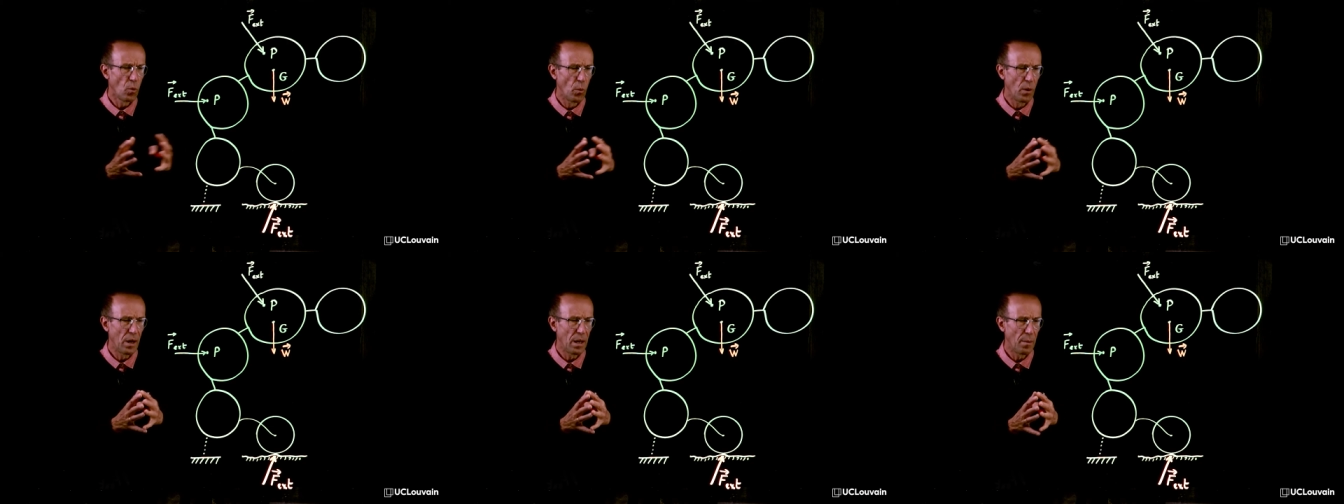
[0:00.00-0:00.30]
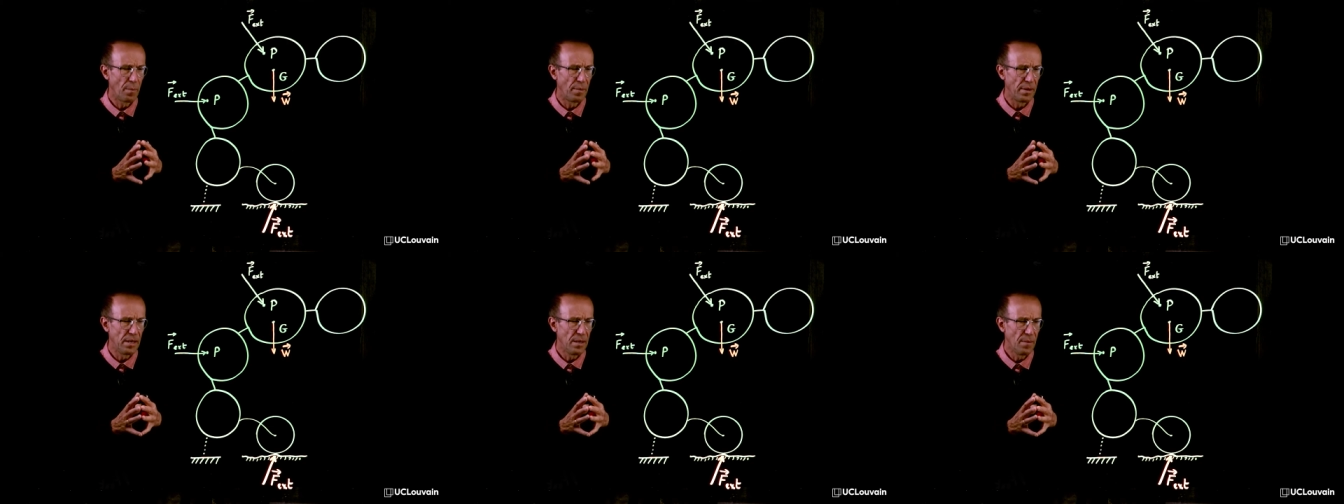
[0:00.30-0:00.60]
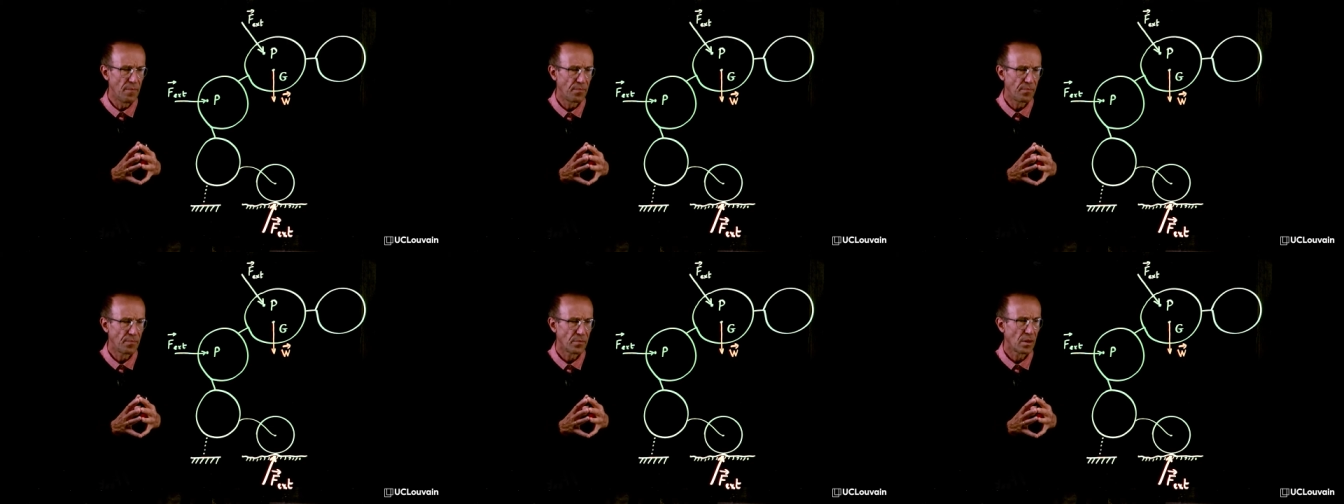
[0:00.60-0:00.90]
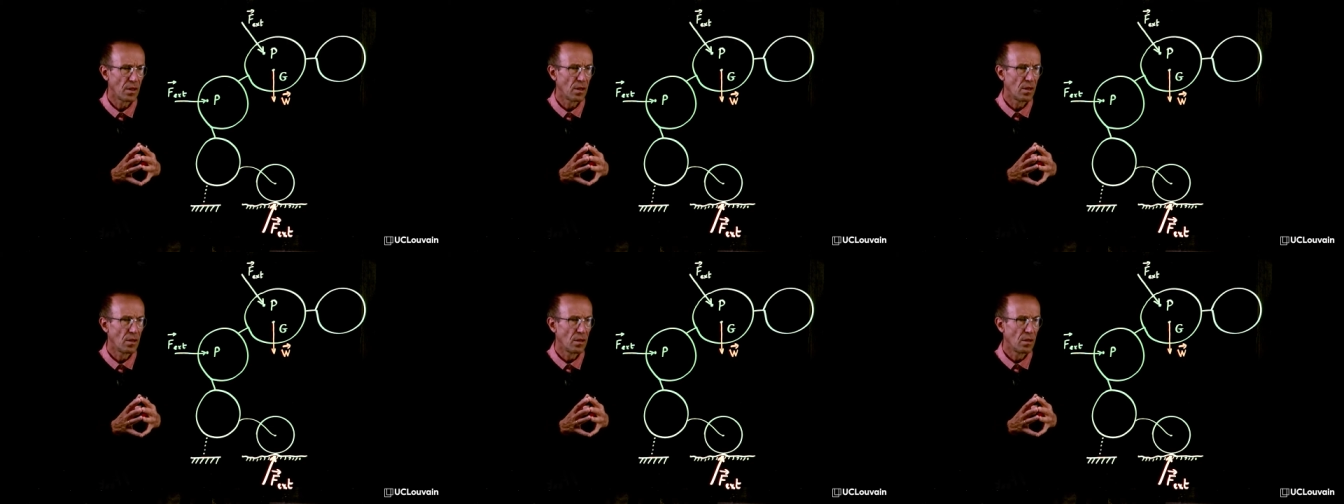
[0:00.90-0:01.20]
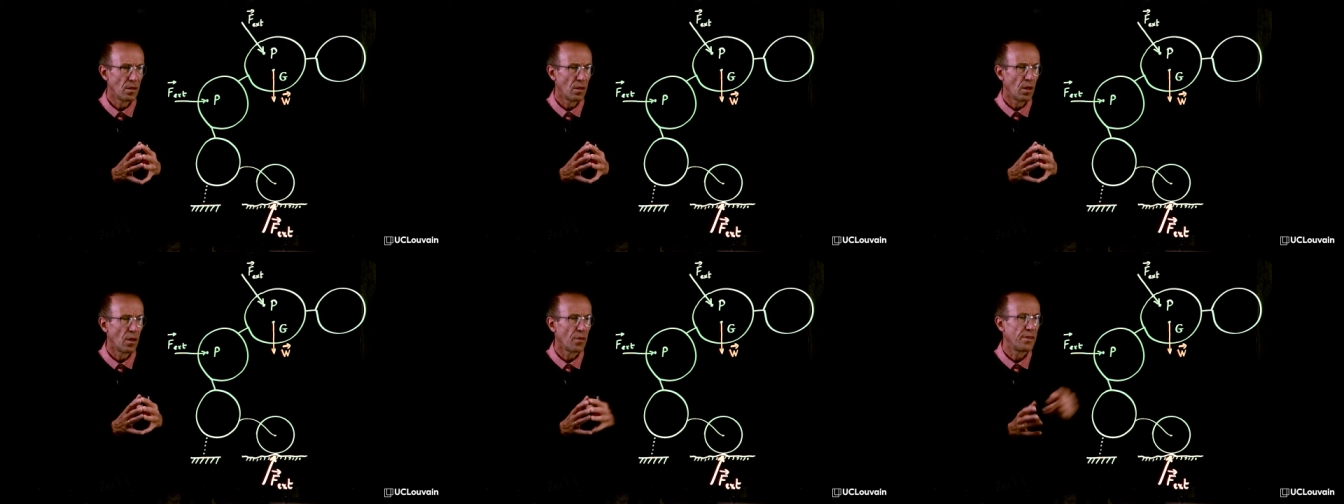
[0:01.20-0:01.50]
will be
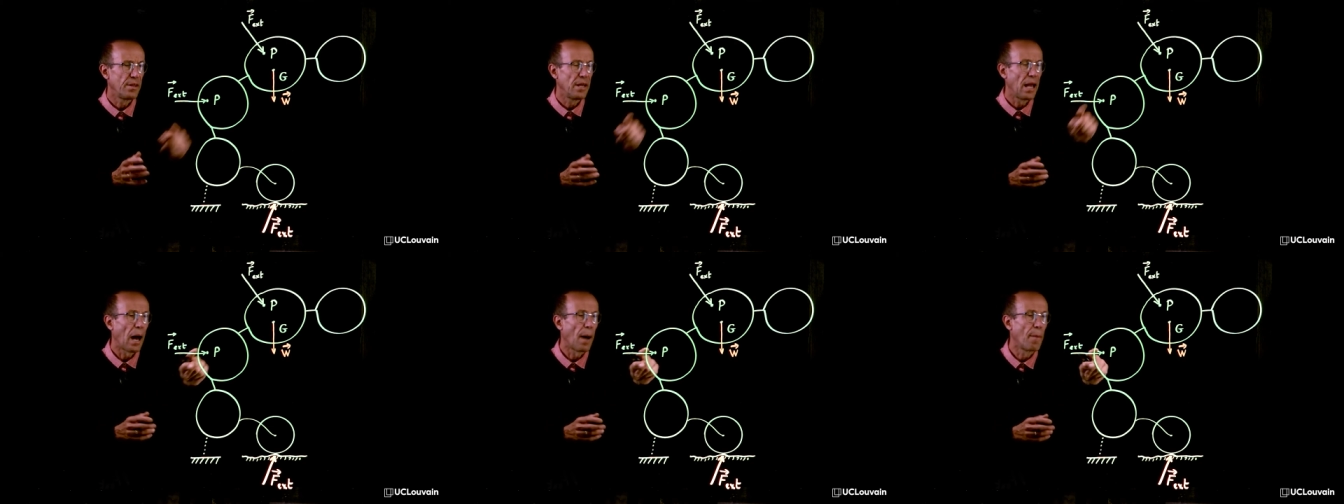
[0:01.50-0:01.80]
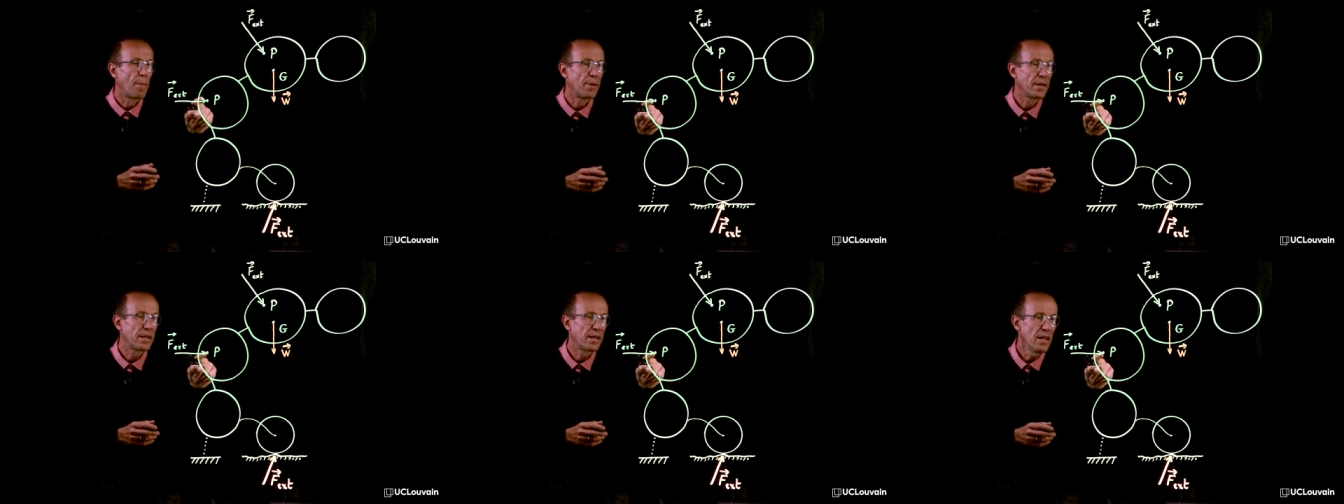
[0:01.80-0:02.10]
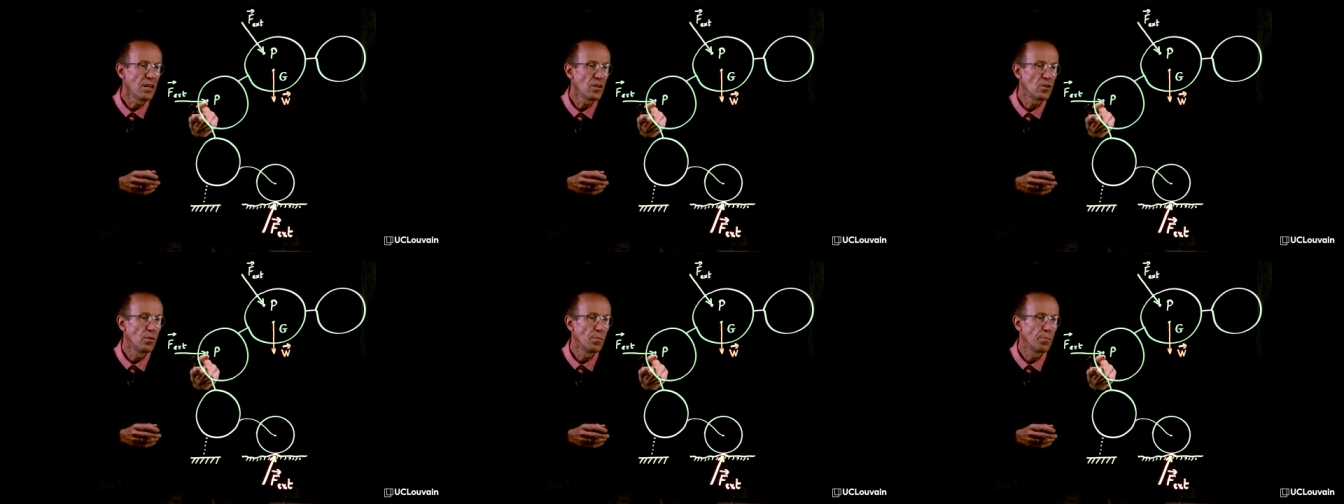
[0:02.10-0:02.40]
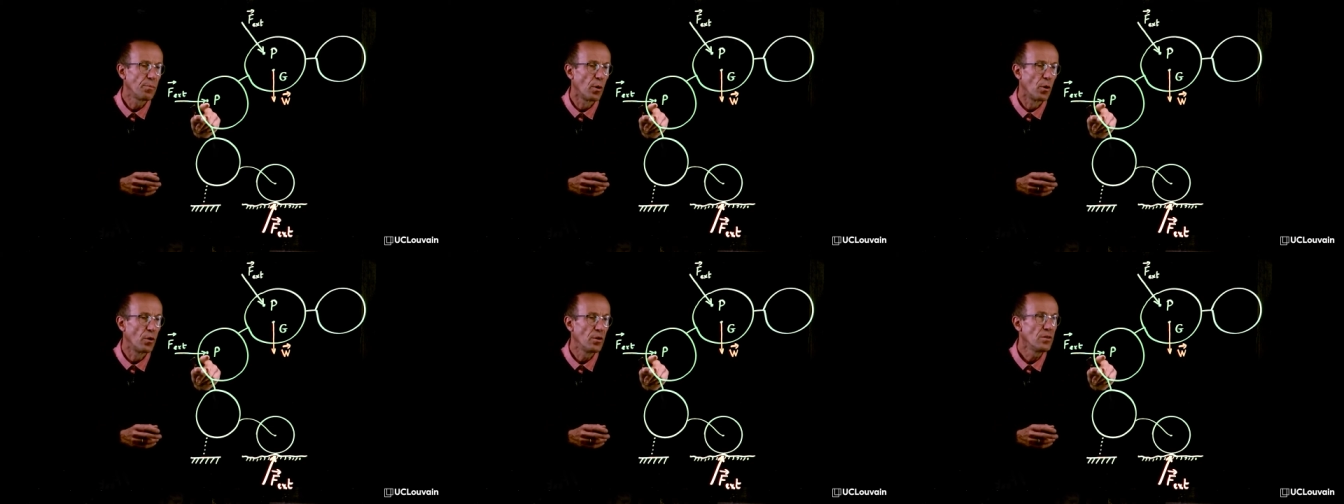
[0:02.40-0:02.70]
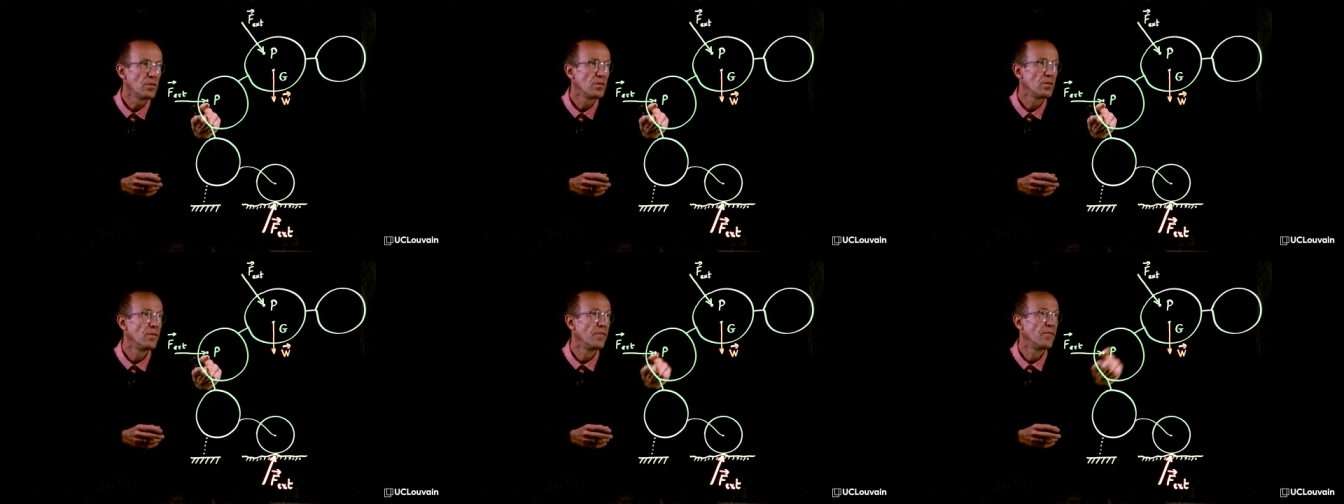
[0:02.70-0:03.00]
the application point,